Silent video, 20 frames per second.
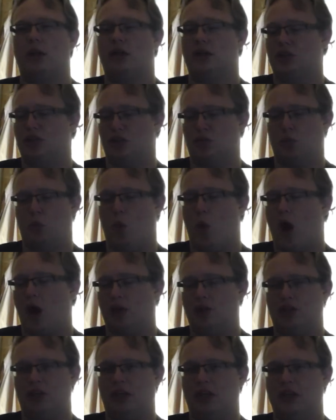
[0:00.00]
and he's just
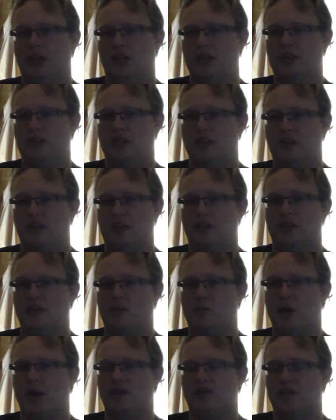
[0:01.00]
watching and listening to
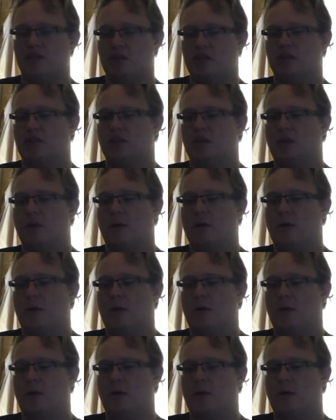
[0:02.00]
these messages.